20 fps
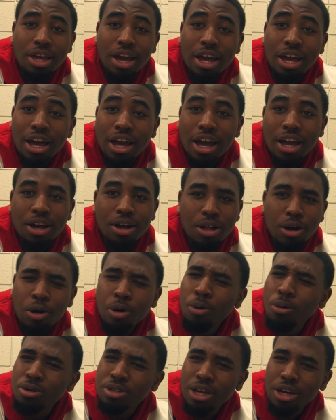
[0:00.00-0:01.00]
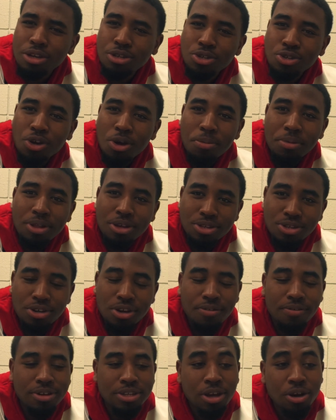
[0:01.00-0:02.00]
It was like a sermon, a
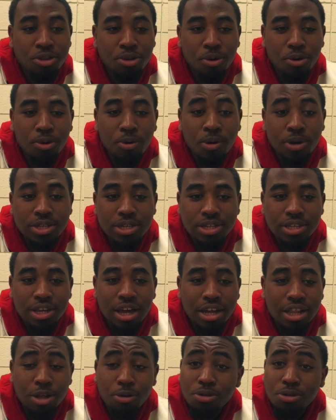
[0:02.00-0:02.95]
service. I don't know what it was exactly.